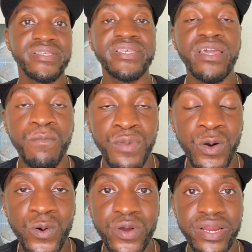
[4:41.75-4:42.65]
see in
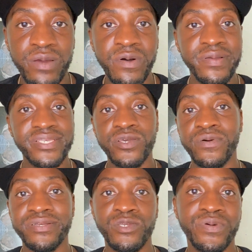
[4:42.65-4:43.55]
porn and what we see
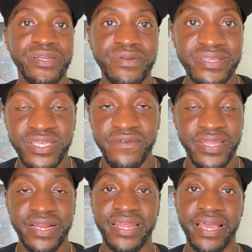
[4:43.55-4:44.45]
on Twitter and stuff
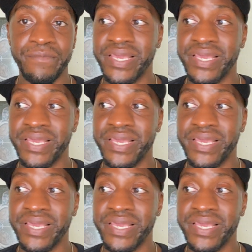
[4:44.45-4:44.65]
like that.